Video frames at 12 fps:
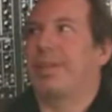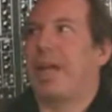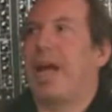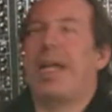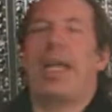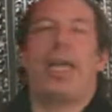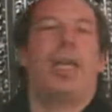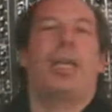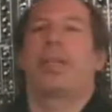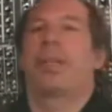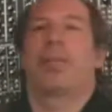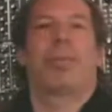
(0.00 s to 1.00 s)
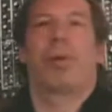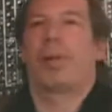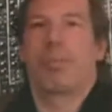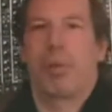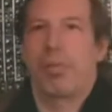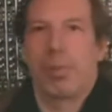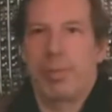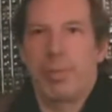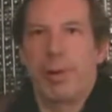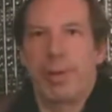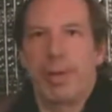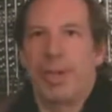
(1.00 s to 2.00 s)
I hear the world probably
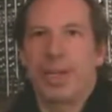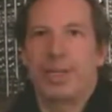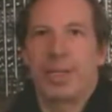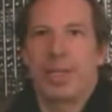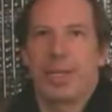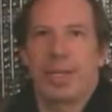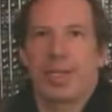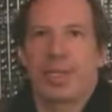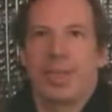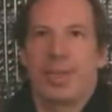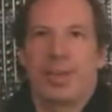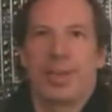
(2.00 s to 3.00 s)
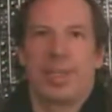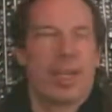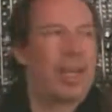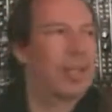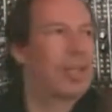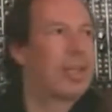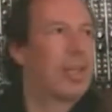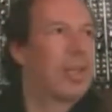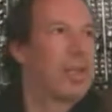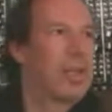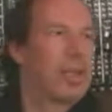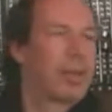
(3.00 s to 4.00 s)
more than I see it, and
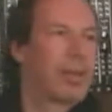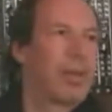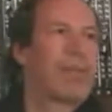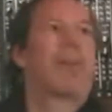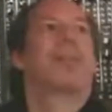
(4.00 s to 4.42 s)
for